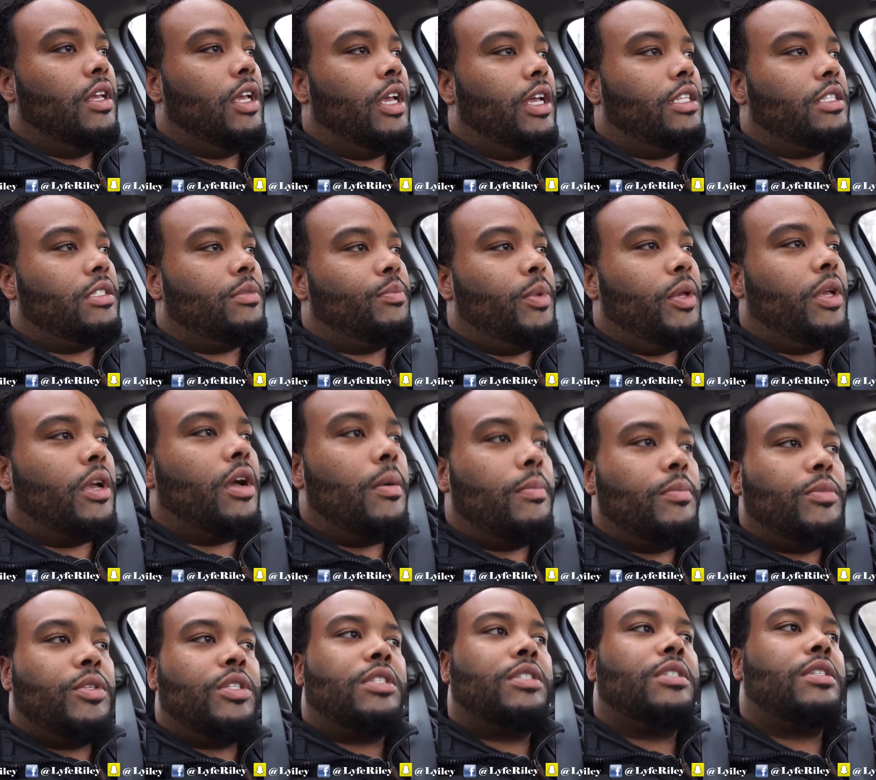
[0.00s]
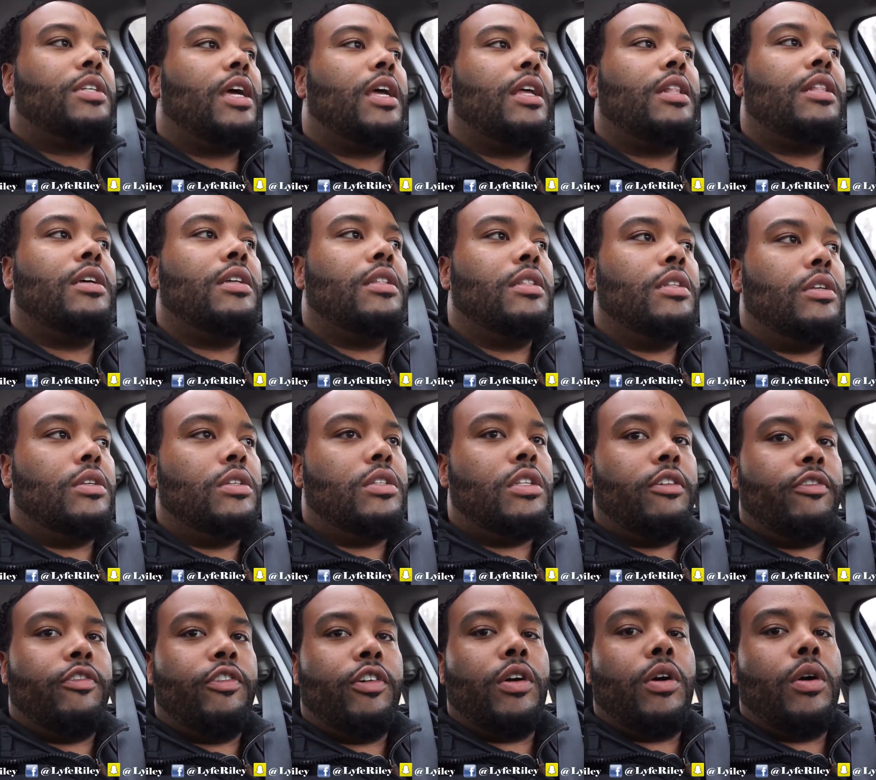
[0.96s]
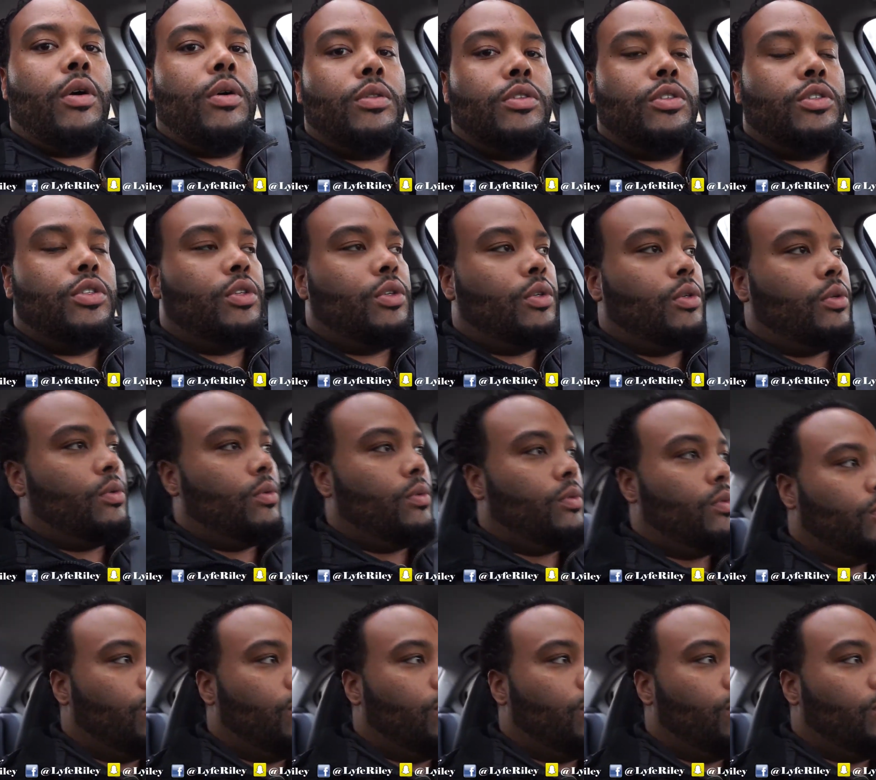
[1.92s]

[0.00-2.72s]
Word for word: it's become just slightly a little difficult to